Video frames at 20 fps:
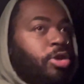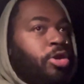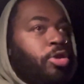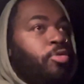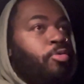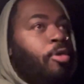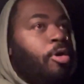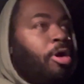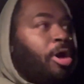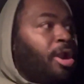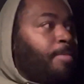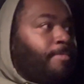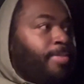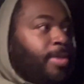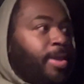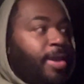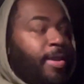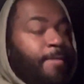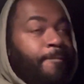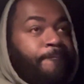you are going to
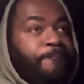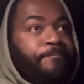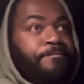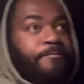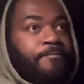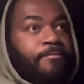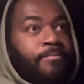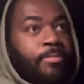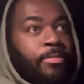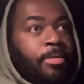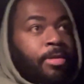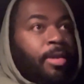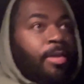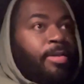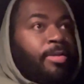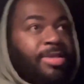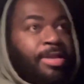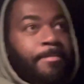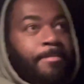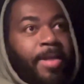be
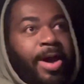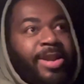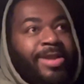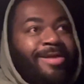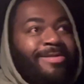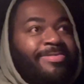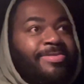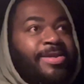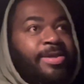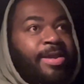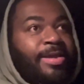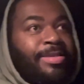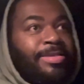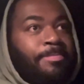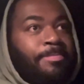somebody that's seen as